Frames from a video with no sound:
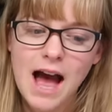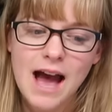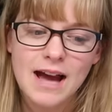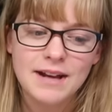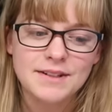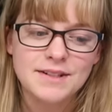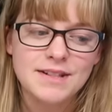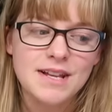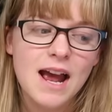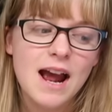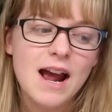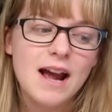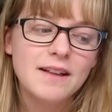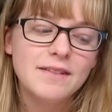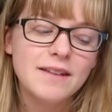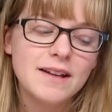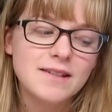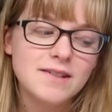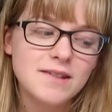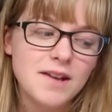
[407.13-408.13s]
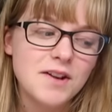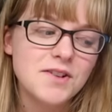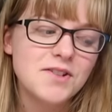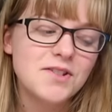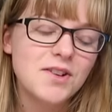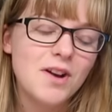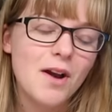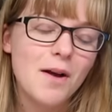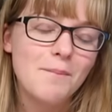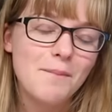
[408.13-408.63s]
And that's
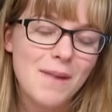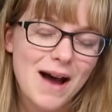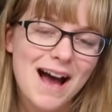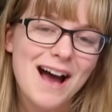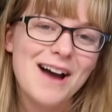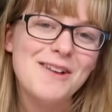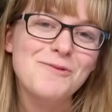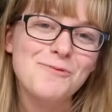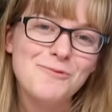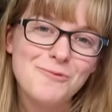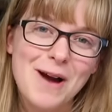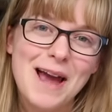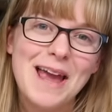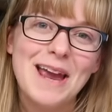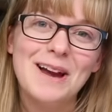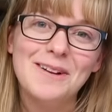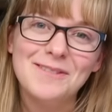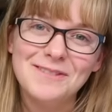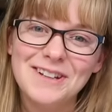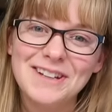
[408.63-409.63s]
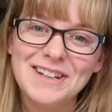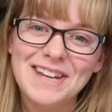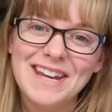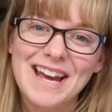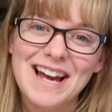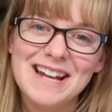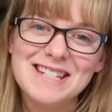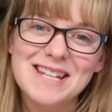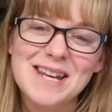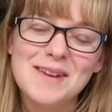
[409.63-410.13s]
such a bad way of
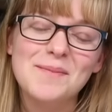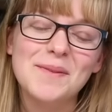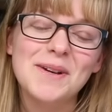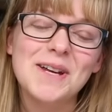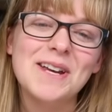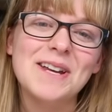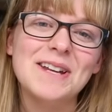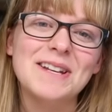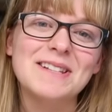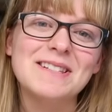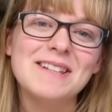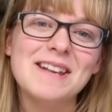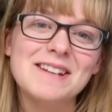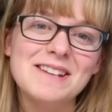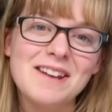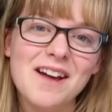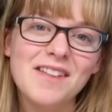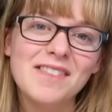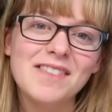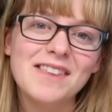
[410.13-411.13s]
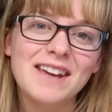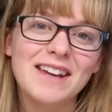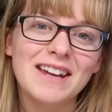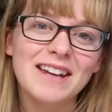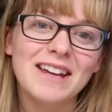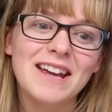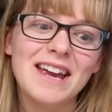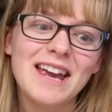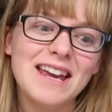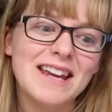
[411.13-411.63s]
looking at it, because
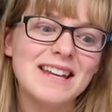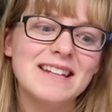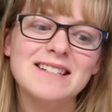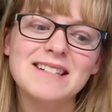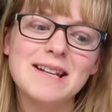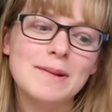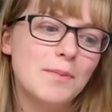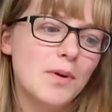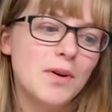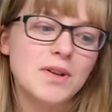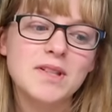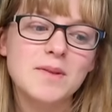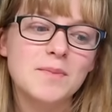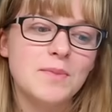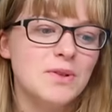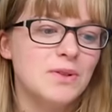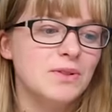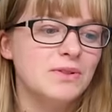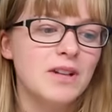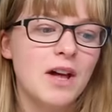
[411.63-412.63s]
nothing is impossible,